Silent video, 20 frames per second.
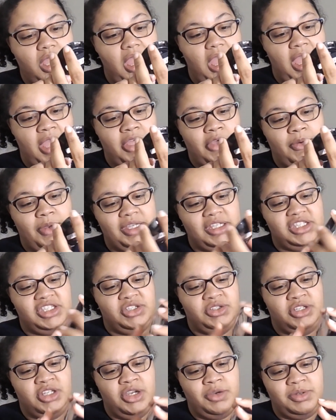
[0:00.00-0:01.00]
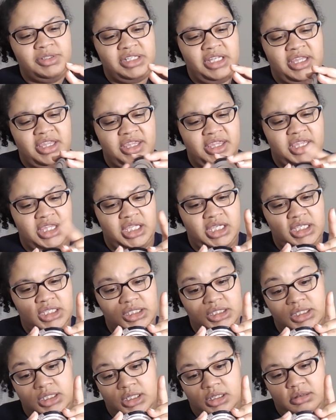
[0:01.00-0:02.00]
AOA Studio, which I think
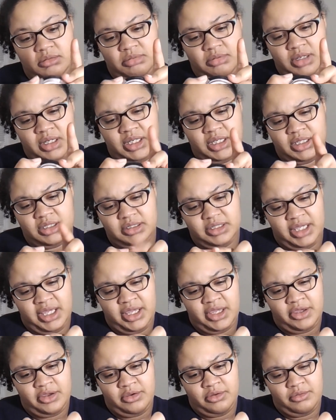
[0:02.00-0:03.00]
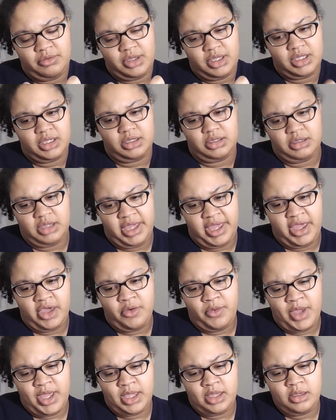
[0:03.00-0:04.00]
is their brand,
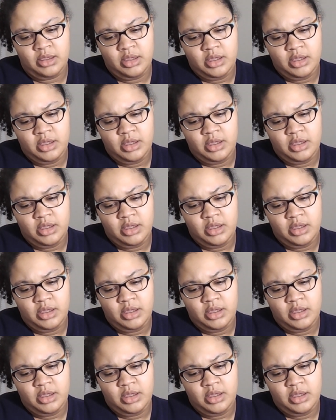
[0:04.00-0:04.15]
AOA.